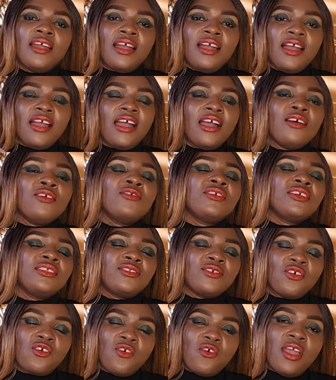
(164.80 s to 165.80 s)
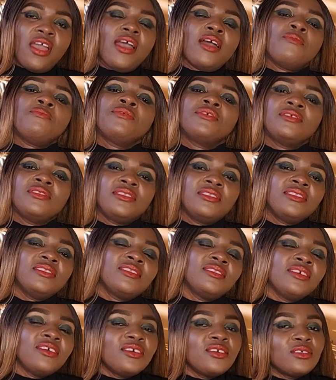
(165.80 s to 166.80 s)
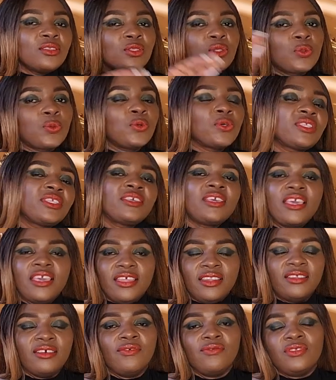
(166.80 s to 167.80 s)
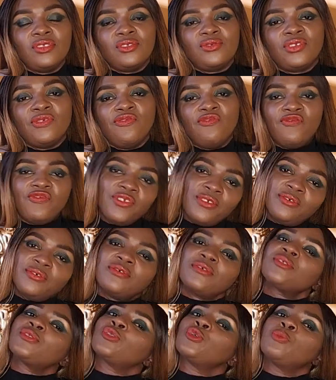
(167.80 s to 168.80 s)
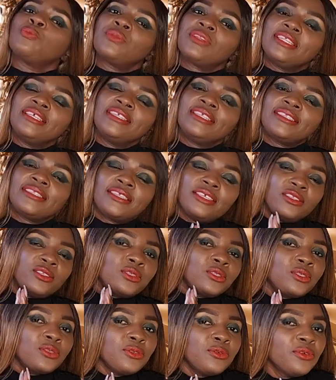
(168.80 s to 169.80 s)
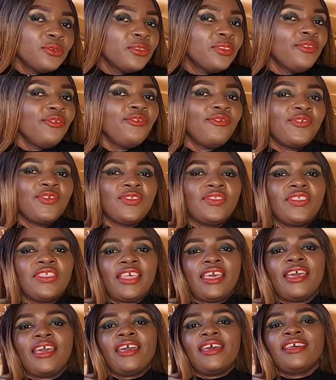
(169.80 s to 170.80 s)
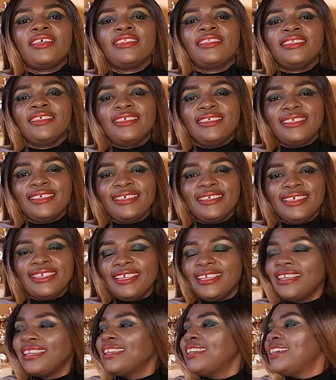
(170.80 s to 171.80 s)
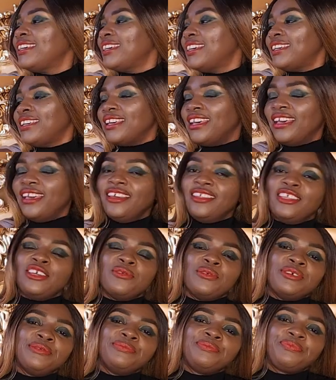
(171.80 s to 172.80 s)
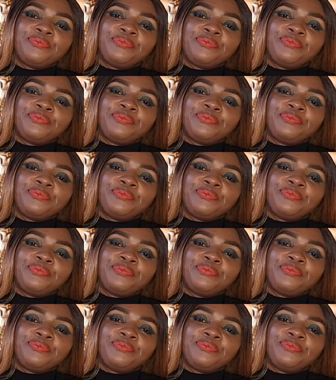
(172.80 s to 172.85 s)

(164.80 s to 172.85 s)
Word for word: how it all happened towards the end of this review. So please stay tuned for that. Anyway,